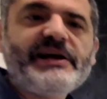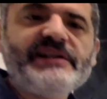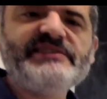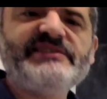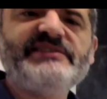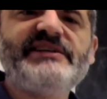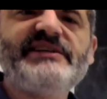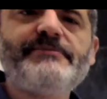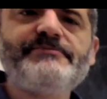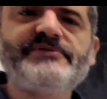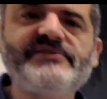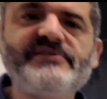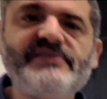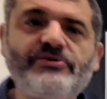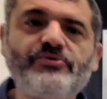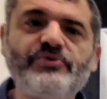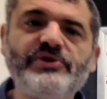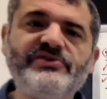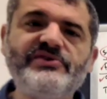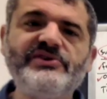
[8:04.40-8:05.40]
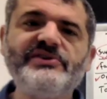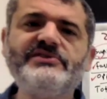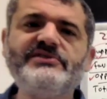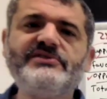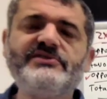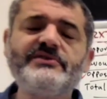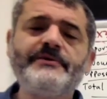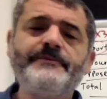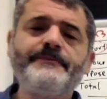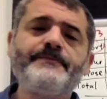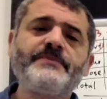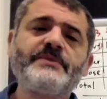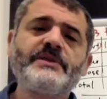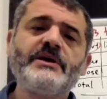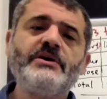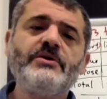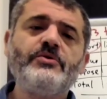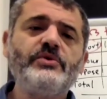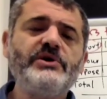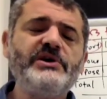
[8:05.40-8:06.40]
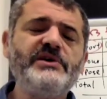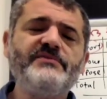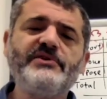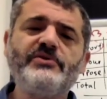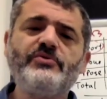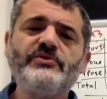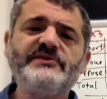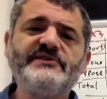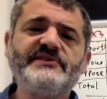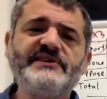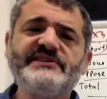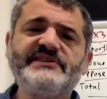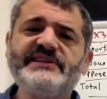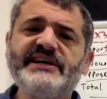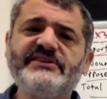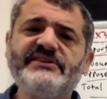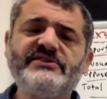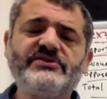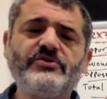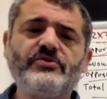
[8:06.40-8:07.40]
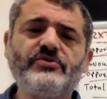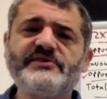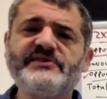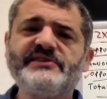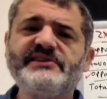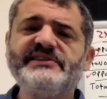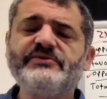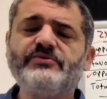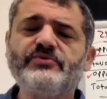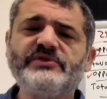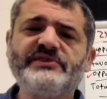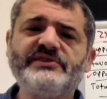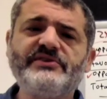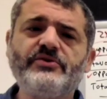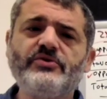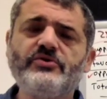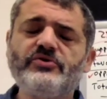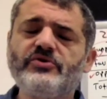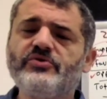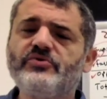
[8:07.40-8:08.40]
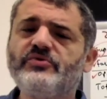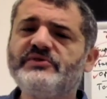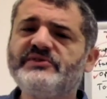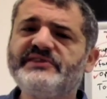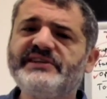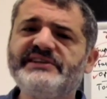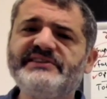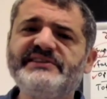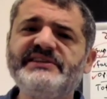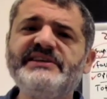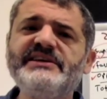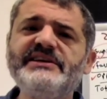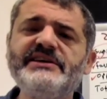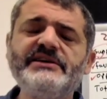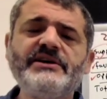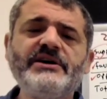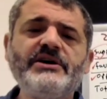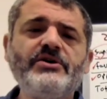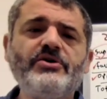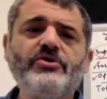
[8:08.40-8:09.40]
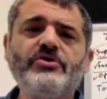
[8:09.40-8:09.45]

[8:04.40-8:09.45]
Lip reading: steps that we did, even with the Z or with the T